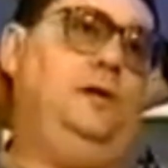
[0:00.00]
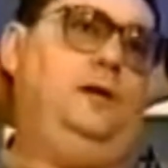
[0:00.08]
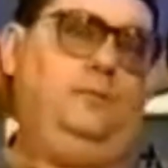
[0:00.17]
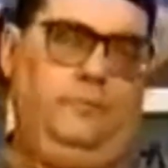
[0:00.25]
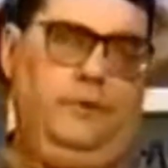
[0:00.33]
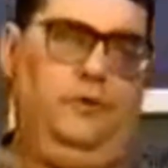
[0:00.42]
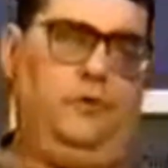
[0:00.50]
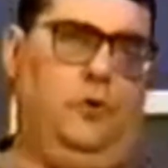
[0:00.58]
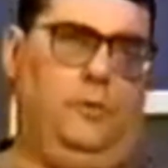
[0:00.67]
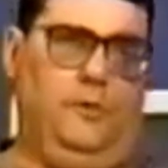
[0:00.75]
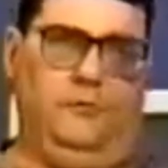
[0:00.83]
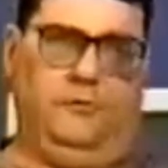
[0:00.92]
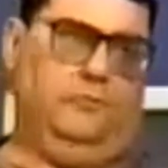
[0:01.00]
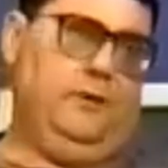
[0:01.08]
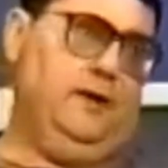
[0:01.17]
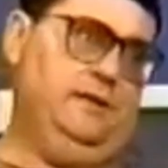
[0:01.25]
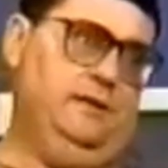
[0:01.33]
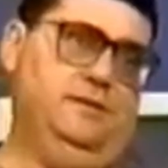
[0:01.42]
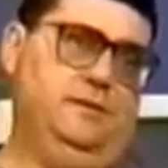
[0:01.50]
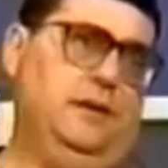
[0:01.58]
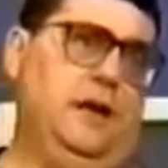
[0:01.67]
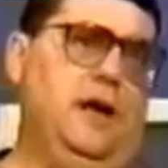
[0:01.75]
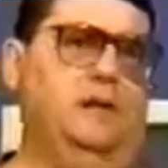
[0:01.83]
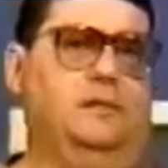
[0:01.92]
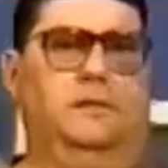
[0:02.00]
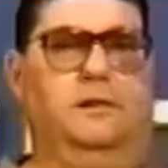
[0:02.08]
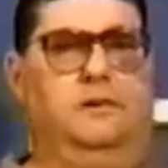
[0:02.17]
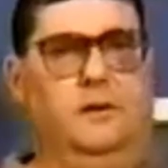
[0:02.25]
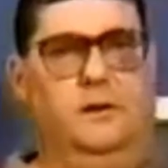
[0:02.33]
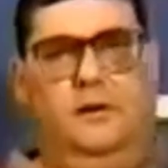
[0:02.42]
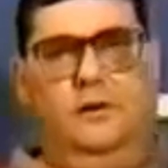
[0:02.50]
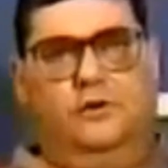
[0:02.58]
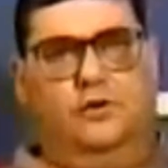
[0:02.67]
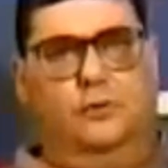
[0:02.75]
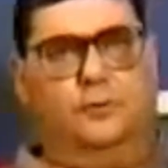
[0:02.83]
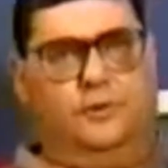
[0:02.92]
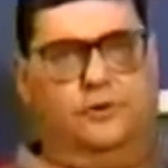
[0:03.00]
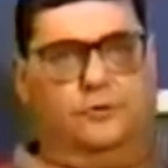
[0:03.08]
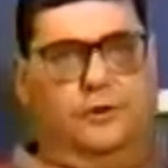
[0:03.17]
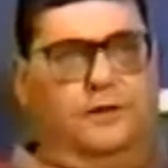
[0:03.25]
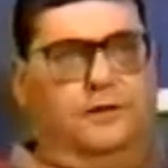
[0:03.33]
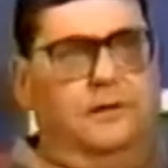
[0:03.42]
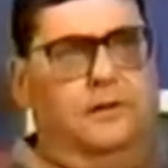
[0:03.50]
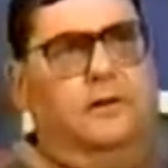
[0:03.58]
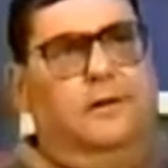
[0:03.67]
Now, Bill Colby was raised as a Catholic, super strict.